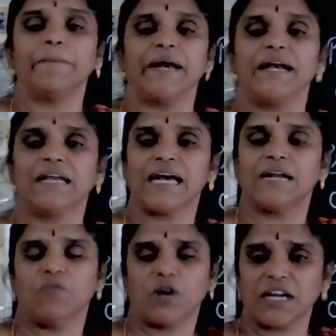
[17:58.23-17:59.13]

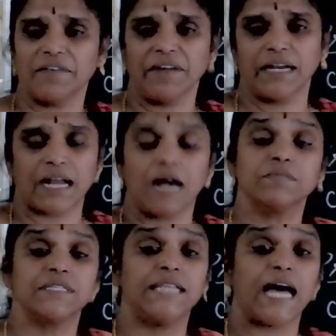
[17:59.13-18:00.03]
pentane, whatever it
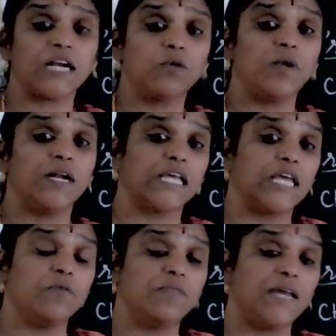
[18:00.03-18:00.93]
comes, that will
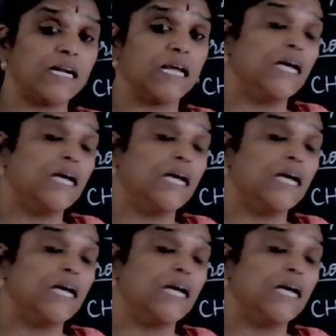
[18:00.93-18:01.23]
give that